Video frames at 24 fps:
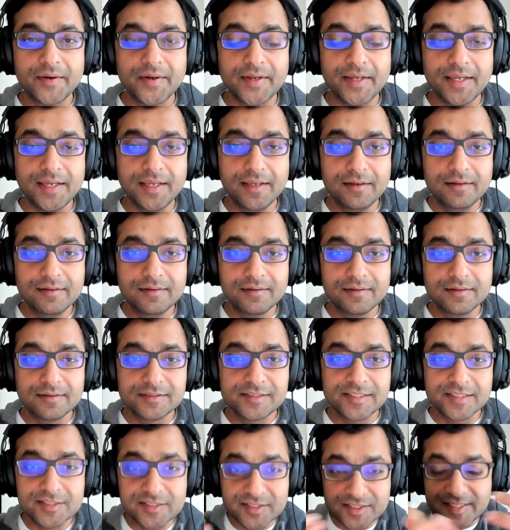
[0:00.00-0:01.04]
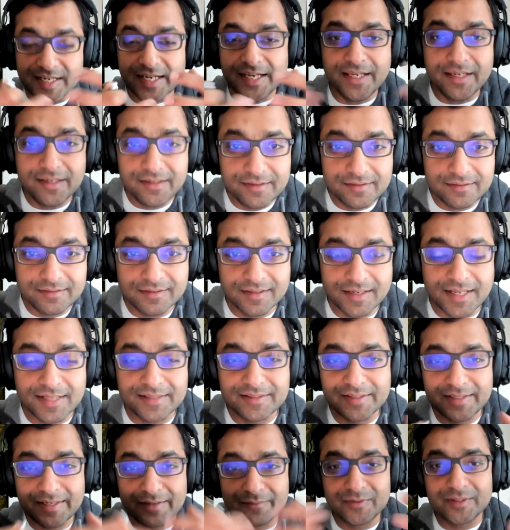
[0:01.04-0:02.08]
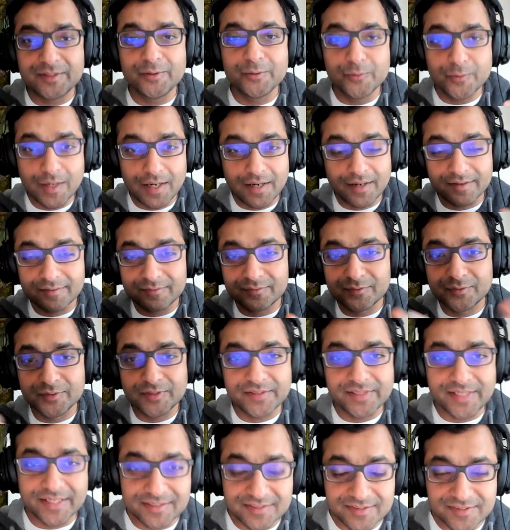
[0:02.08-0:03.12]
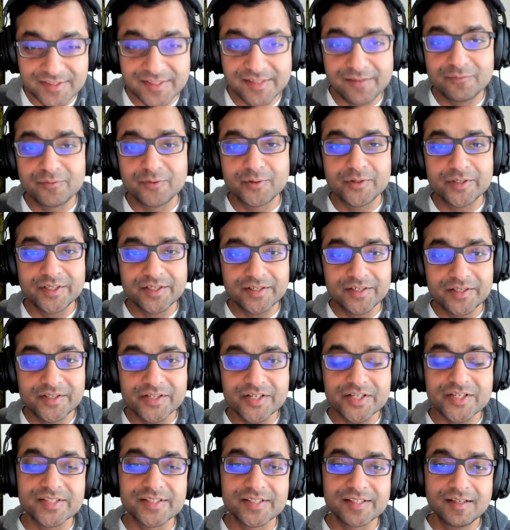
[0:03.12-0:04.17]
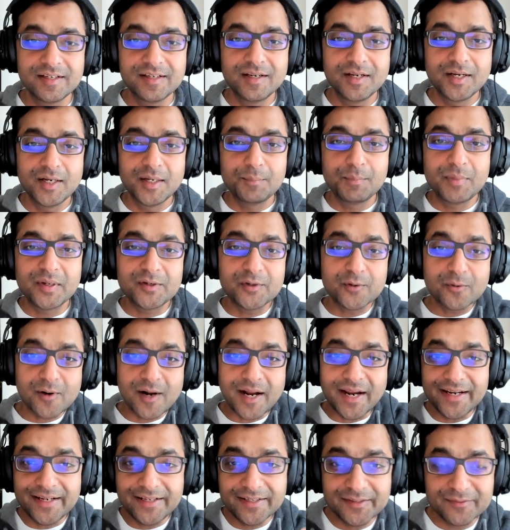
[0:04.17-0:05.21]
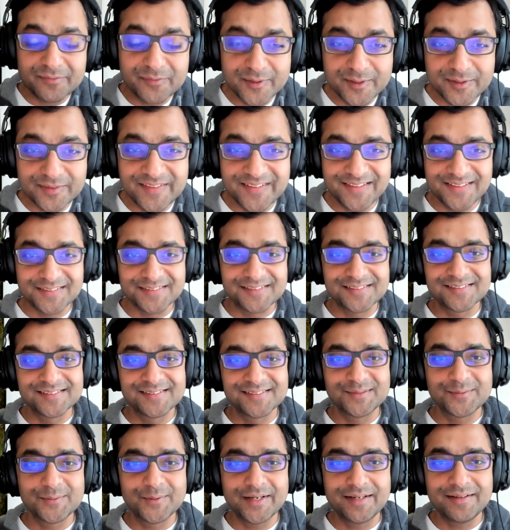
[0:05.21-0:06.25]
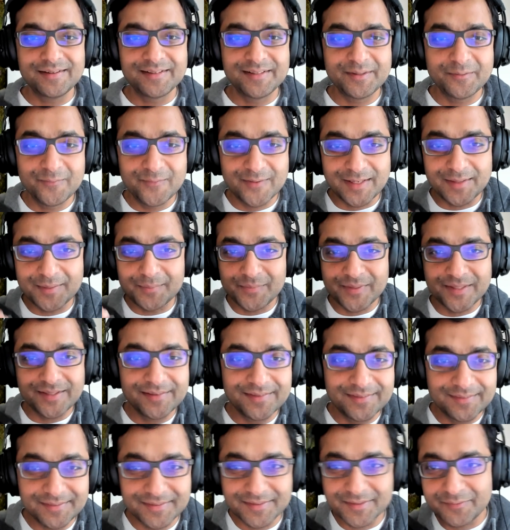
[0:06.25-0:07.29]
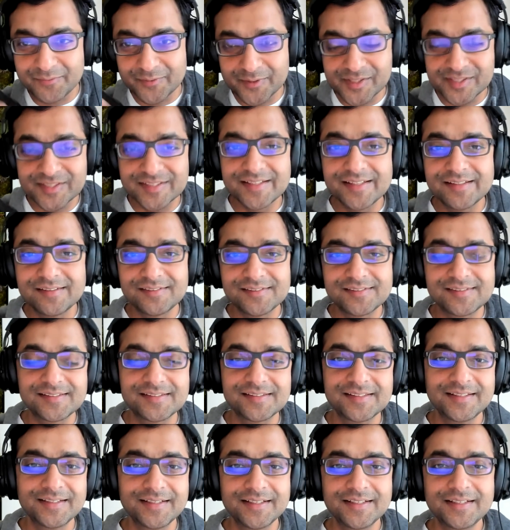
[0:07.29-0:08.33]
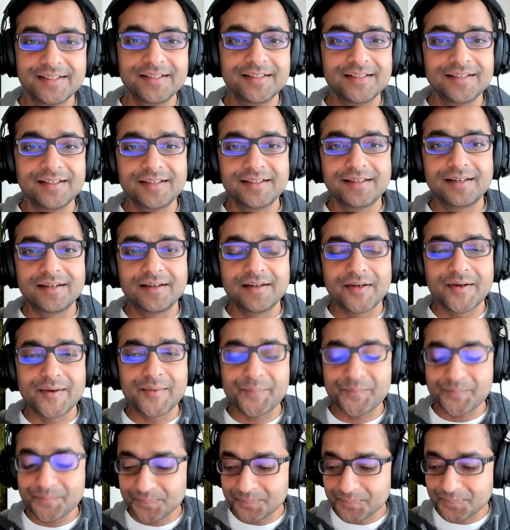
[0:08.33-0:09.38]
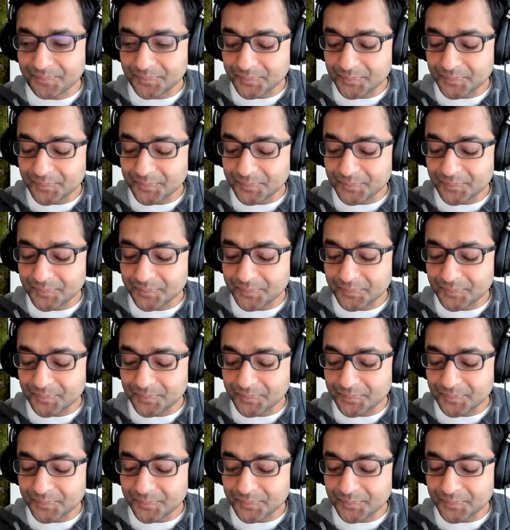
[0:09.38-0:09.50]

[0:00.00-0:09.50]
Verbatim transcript: in just staying at the level you are for the next three, four years, but trying different things, right? Developing different skills. Um,